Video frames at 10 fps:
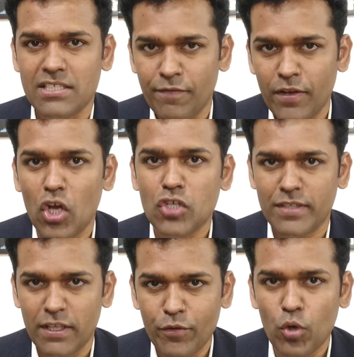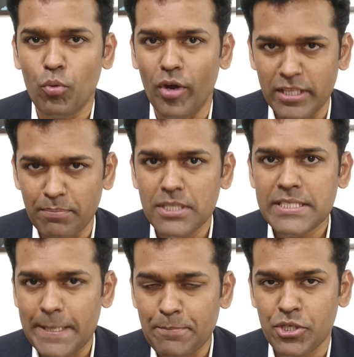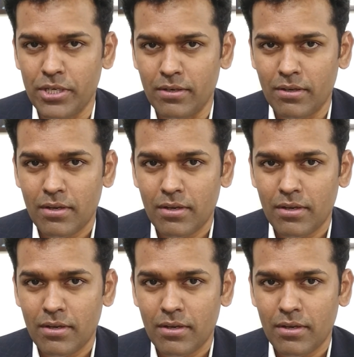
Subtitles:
the philosophy, the viewpoint, the perception,